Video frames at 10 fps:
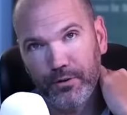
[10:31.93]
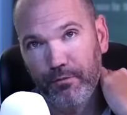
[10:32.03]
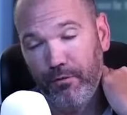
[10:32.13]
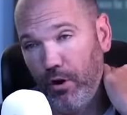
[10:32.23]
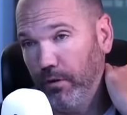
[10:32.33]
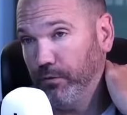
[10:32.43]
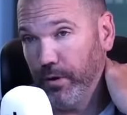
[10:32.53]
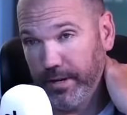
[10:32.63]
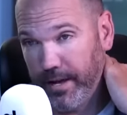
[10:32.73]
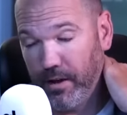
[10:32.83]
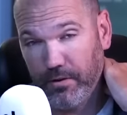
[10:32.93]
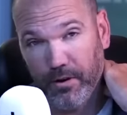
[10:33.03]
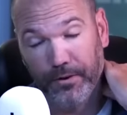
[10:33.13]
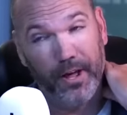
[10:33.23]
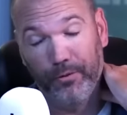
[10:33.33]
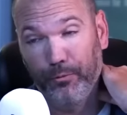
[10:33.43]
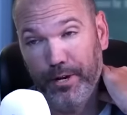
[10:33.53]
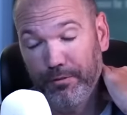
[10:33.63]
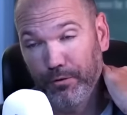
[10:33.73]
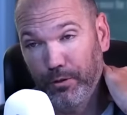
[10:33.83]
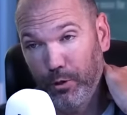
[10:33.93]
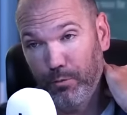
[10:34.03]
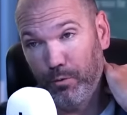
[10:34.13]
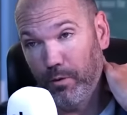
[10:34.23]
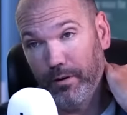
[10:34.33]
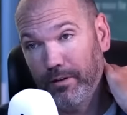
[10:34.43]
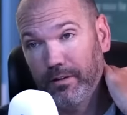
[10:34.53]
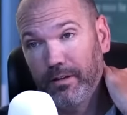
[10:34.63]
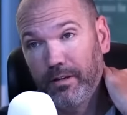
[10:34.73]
that are involved right now are not ready for global war.